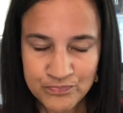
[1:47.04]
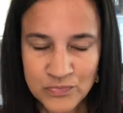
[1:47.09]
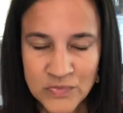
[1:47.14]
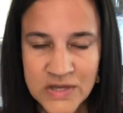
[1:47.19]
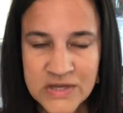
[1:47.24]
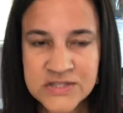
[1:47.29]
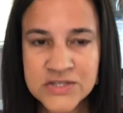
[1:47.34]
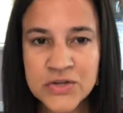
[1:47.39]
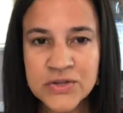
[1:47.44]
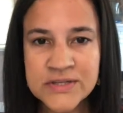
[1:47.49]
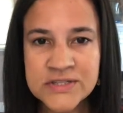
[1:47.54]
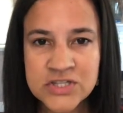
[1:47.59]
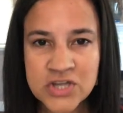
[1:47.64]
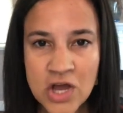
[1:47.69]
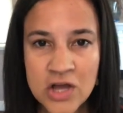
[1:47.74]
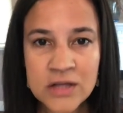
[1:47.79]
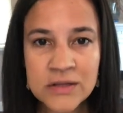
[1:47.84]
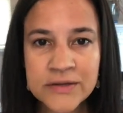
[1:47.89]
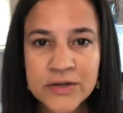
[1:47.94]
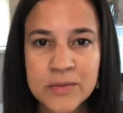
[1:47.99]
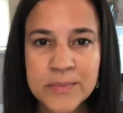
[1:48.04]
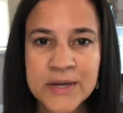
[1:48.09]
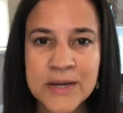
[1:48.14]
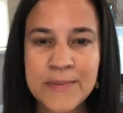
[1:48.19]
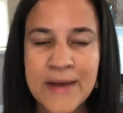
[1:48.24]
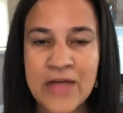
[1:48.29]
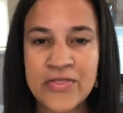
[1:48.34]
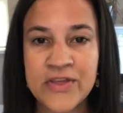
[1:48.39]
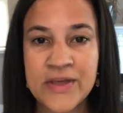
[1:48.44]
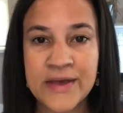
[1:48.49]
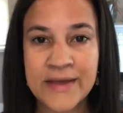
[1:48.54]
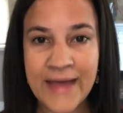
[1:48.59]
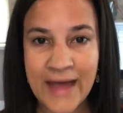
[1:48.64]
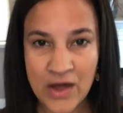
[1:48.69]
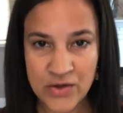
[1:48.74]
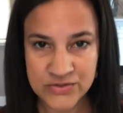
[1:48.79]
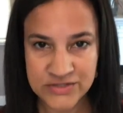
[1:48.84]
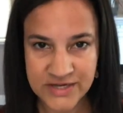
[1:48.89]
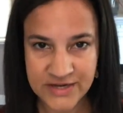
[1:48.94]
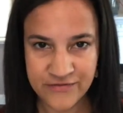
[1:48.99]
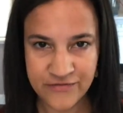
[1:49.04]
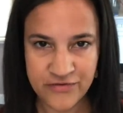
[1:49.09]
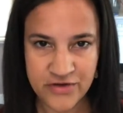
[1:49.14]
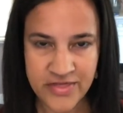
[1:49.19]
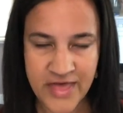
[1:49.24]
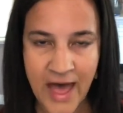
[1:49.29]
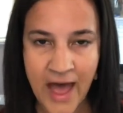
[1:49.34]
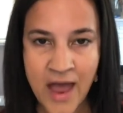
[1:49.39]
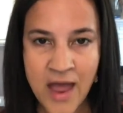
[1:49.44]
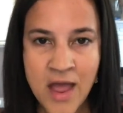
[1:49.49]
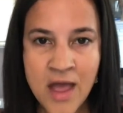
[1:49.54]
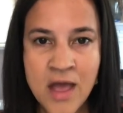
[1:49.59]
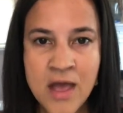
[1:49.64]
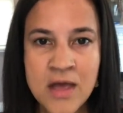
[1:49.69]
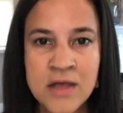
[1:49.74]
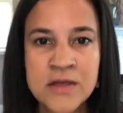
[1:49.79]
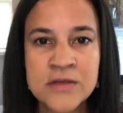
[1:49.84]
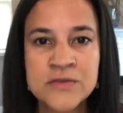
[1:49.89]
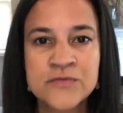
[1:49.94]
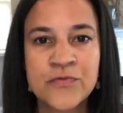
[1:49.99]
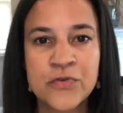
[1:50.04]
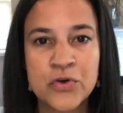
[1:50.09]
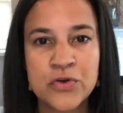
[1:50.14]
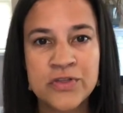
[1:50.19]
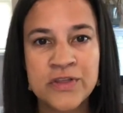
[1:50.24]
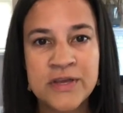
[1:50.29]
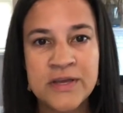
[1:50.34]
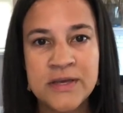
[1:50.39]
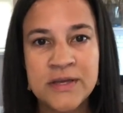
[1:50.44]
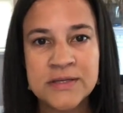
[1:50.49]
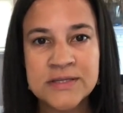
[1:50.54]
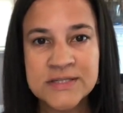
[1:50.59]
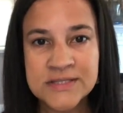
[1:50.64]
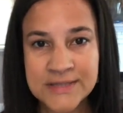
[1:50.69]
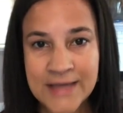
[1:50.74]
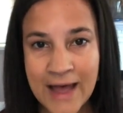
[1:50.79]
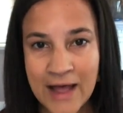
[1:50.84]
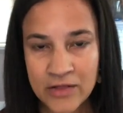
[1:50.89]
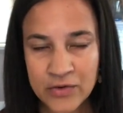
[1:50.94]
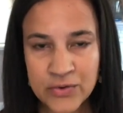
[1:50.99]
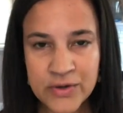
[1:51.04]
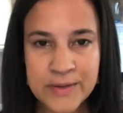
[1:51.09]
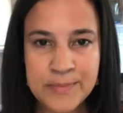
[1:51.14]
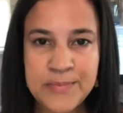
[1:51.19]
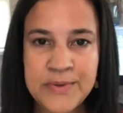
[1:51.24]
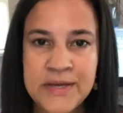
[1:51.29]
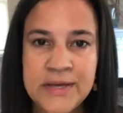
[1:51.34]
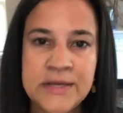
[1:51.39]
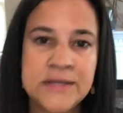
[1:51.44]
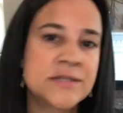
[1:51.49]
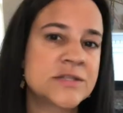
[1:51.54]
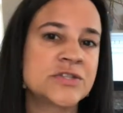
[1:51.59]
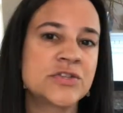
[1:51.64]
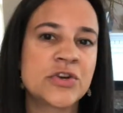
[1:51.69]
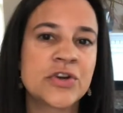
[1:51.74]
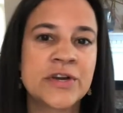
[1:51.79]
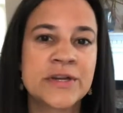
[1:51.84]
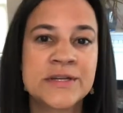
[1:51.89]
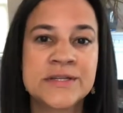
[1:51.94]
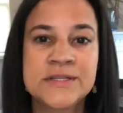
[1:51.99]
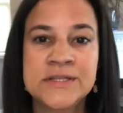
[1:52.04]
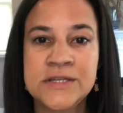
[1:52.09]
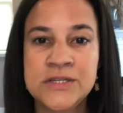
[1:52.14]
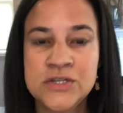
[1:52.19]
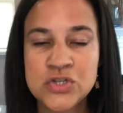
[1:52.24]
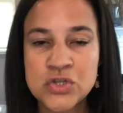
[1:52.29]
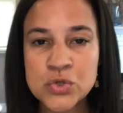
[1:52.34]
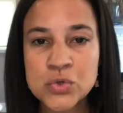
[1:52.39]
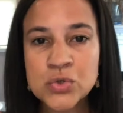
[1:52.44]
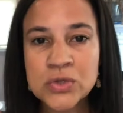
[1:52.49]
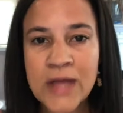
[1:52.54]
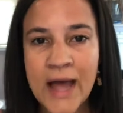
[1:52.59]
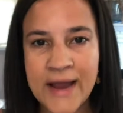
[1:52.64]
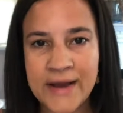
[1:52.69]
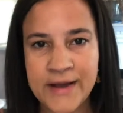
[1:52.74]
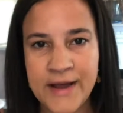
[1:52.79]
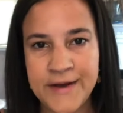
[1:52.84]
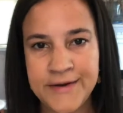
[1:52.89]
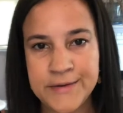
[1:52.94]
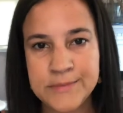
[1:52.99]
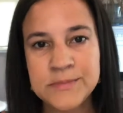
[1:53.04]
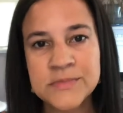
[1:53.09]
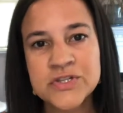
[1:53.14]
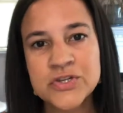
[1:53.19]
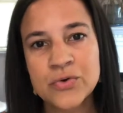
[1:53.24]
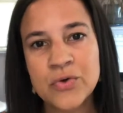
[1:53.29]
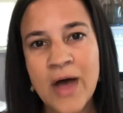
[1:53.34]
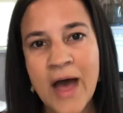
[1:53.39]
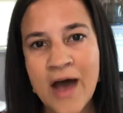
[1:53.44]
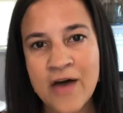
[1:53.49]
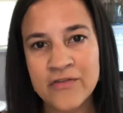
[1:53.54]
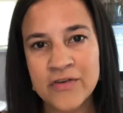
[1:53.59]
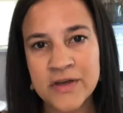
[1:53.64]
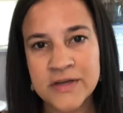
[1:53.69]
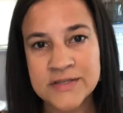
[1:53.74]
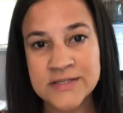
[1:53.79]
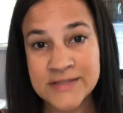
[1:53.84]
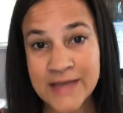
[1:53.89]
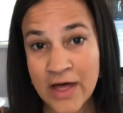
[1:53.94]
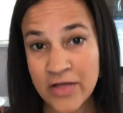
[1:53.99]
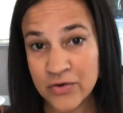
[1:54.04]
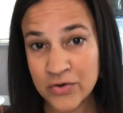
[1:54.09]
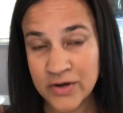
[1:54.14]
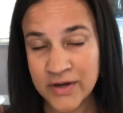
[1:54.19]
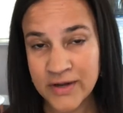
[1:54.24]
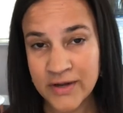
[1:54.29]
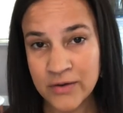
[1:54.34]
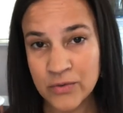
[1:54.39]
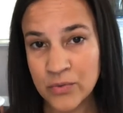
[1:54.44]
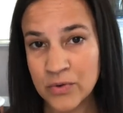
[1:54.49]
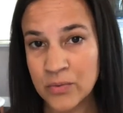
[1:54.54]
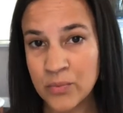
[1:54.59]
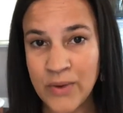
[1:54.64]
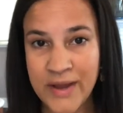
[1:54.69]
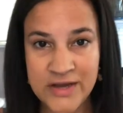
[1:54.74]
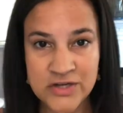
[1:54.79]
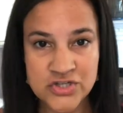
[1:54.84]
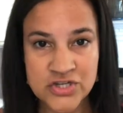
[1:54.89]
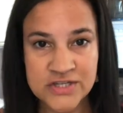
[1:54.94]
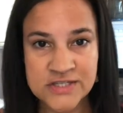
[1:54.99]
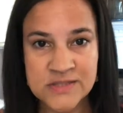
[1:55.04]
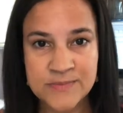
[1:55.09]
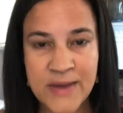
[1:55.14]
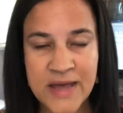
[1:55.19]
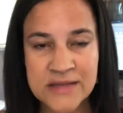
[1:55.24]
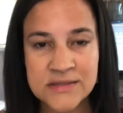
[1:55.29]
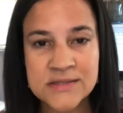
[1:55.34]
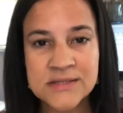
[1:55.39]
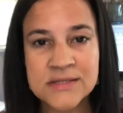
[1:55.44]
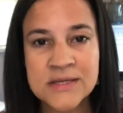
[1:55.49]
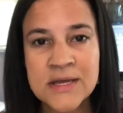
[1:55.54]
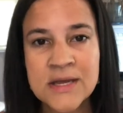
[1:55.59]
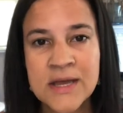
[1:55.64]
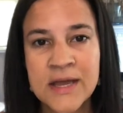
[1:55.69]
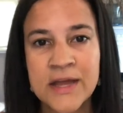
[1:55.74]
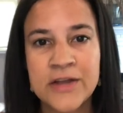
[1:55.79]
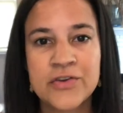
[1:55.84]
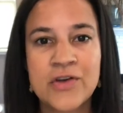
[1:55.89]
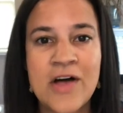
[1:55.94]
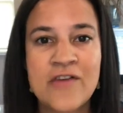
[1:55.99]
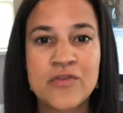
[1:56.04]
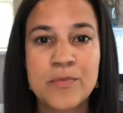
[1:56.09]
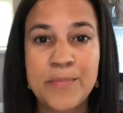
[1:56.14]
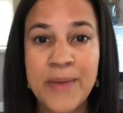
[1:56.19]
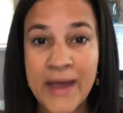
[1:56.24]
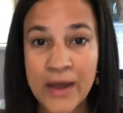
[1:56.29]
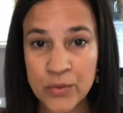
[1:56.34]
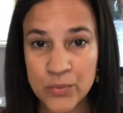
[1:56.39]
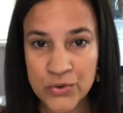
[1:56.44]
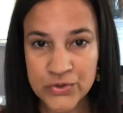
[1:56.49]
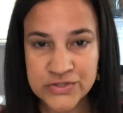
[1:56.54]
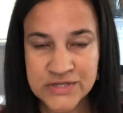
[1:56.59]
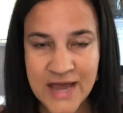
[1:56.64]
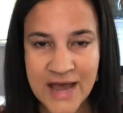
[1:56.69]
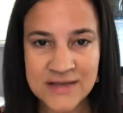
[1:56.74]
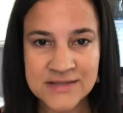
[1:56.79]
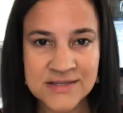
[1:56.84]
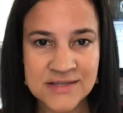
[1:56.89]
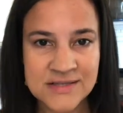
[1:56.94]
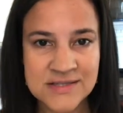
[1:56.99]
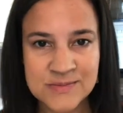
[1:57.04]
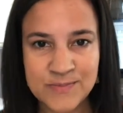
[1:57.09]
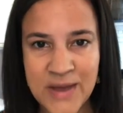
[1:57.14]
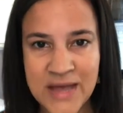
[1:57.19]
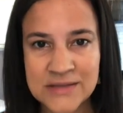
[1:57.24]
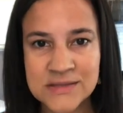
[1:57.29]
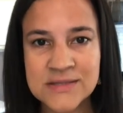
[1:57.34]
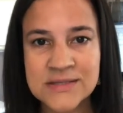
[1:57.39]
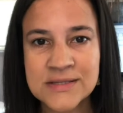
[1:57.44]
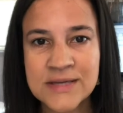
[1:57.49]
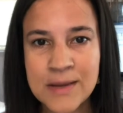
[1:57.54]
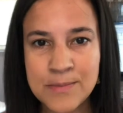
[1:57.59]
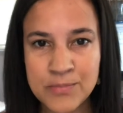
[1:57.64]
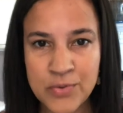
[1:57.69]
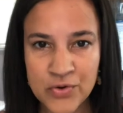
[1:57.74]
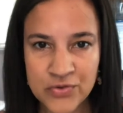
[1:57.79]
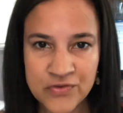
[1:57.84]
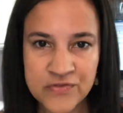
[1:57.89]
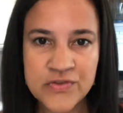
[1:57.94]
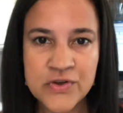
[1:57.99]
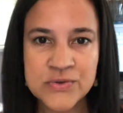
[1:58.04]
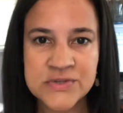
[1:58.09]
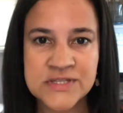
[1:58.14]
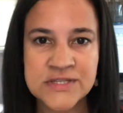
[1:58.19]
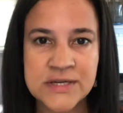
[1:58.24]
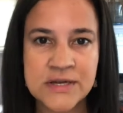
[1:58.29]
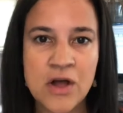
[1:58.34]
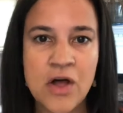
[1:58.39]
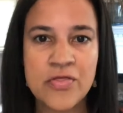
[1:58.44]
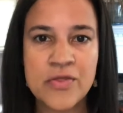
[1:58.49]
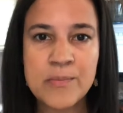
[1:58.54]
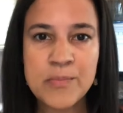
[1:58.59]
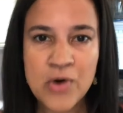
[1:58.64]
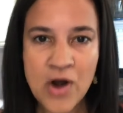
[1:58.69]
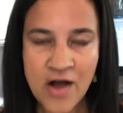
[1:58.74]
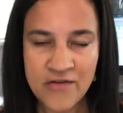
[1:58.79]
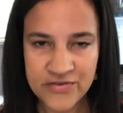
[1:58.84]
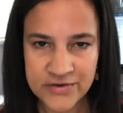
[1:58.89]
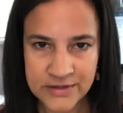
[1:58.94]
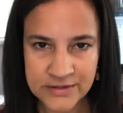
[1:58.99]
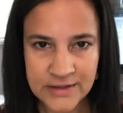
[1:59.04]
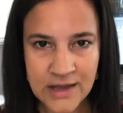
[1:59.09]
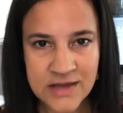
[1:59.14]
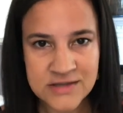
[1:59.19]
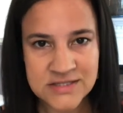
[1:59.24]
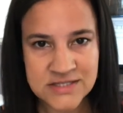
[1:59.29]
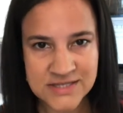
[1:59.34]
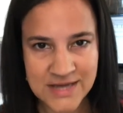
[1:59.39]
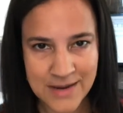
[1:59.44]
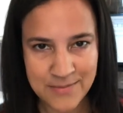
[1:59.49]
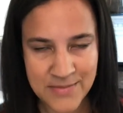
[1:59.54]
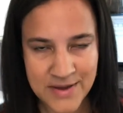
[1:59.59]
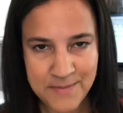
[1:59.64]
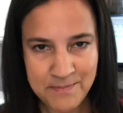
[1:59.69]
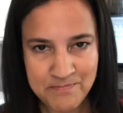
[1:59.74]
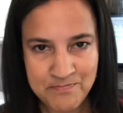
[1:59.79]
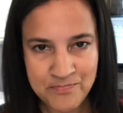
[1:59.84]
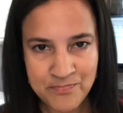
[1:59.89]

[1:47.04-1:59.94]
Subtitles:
So let's talk a little bit about the accounting for that. For the salary piece, you're going to see two line items. You'll have a salary or wage expense, and you'll have a payroll tax expense, and both of those sit on the profit and loss statement.